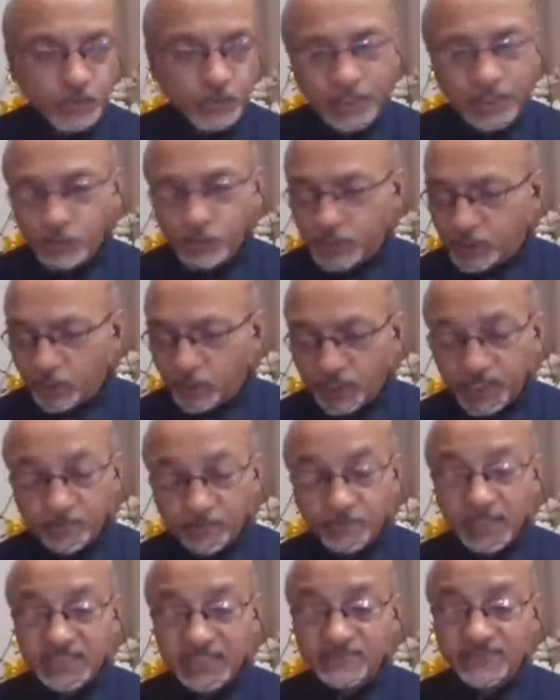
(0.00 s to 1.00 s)
Well, we don't have
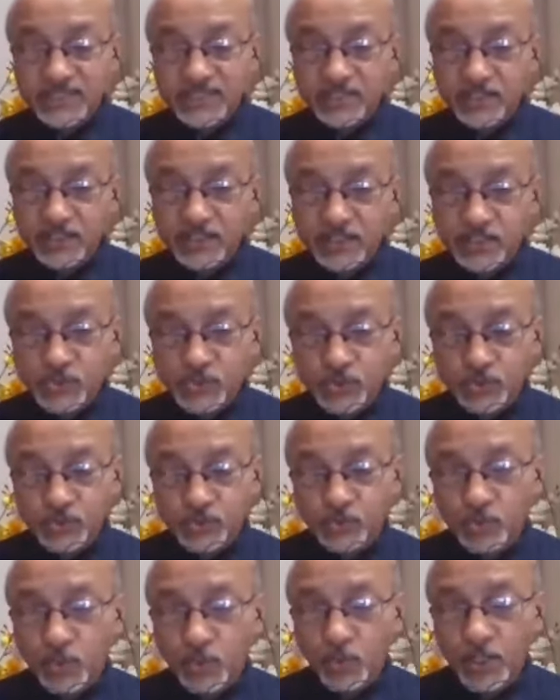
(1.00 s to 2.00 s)
much facilities to
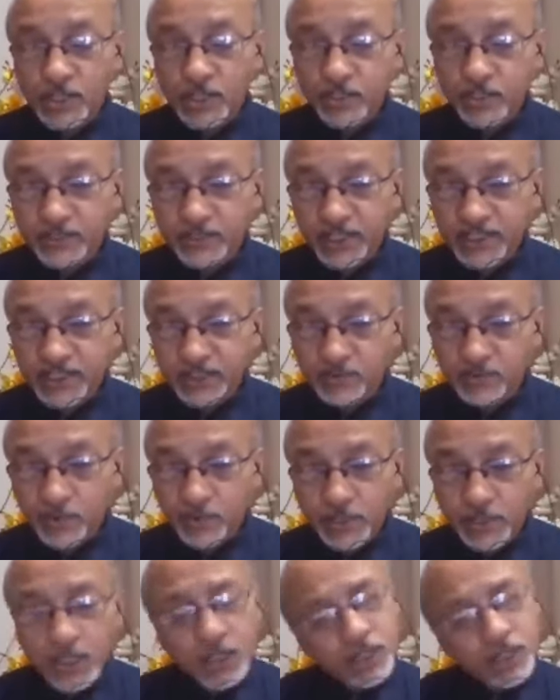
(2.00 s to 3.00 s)
do work on the active
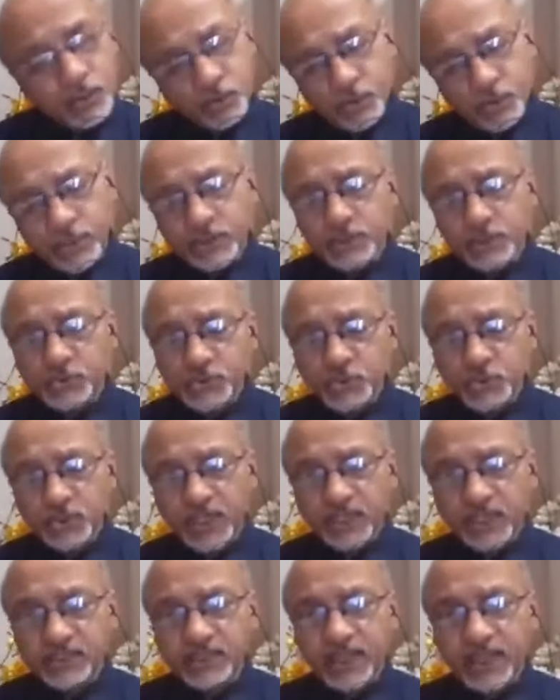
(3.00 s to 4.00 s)
compounds. We used to
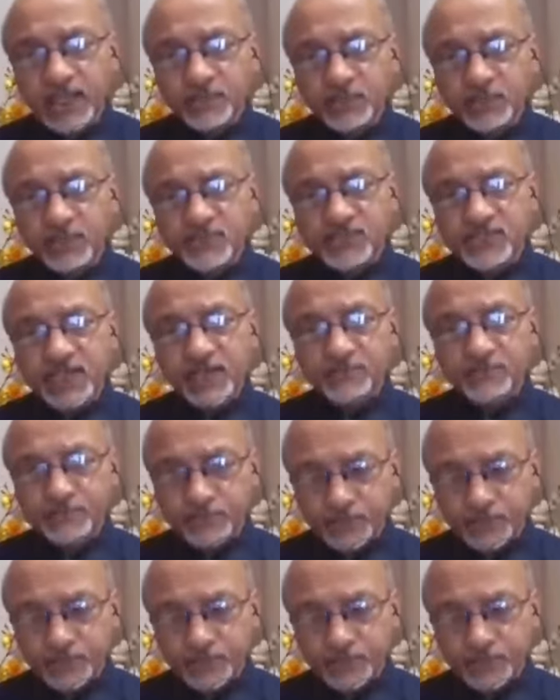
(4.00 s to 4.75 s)
take the help of SEP,